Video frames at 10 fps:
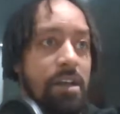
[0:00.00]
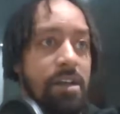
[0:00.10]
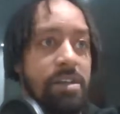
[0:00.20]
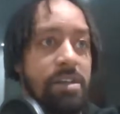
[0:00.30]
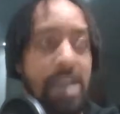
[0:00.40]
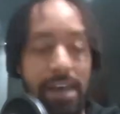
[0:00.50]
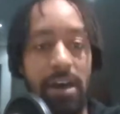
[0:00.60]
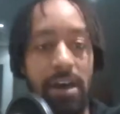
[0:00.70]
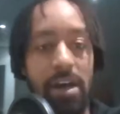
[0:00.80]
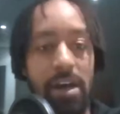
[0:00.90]
Yeah,
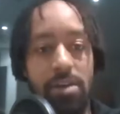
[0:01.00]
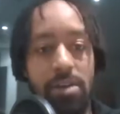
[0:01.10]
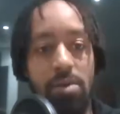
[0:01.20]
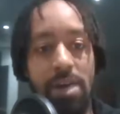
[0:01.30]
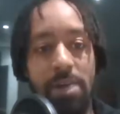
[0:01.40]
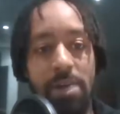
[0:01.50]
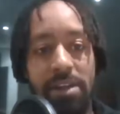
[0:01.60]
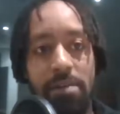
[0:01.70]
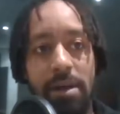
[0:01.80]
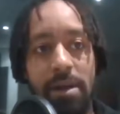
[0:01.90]
I do. I
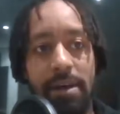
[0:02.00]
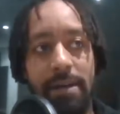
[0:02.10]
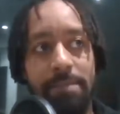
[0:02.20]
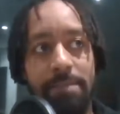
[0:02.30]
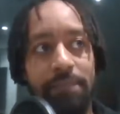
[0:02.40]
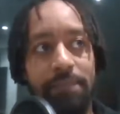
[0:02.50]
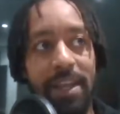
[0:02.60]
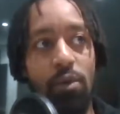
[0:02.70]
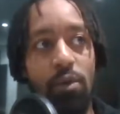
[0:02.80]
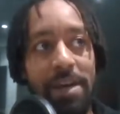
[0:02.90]
don't.
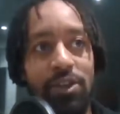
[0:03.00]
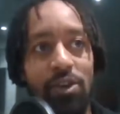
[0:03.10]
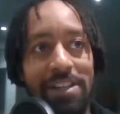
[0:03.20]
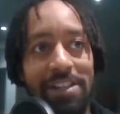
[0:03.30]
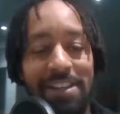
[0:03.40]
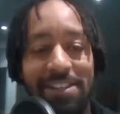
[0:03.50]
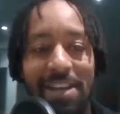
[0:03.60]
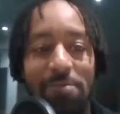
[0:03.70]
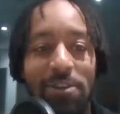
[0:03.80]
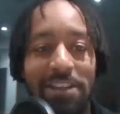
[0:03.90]
It'll be interesting to
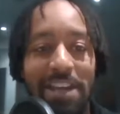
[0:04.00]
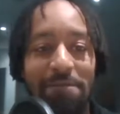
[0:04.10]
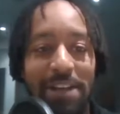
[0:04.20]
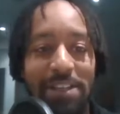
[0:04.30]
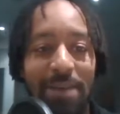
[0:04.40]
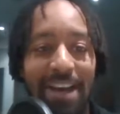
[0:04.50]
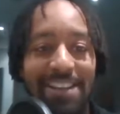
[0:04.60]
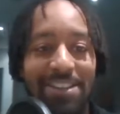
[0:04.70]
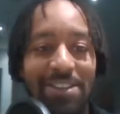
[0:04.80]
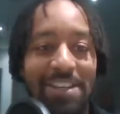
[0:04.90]
see what Dean thinks
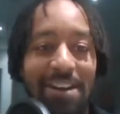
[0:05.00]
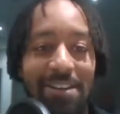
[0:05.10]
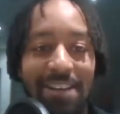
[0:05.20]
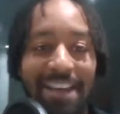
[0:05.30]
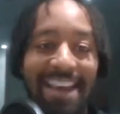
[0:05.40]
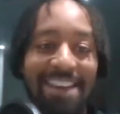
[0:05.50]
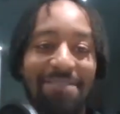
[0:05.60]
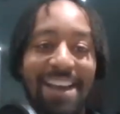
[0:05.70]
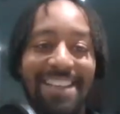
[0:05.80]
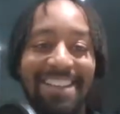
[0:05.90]
about this because he
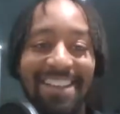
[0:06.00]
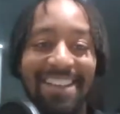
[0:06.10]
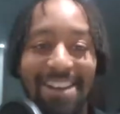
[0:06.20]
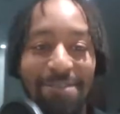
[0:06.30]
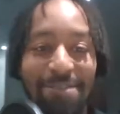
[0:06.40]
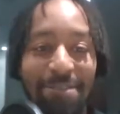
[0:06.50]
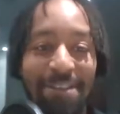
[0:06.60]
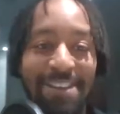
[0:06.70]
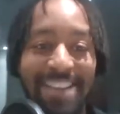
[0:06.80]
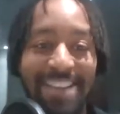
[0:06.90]
thinks I love
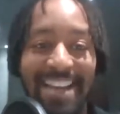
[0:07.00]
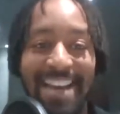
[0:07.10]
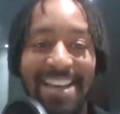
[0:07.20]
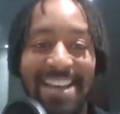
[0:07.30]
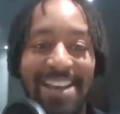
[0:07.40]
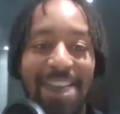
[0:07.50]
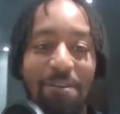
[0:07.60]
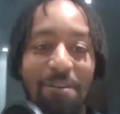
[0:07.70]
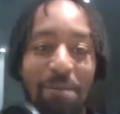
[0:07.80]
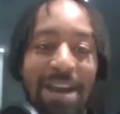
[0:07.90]
off Dele Alli and
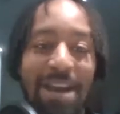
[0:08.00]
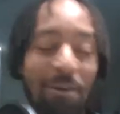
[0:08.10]
Gareth Bale.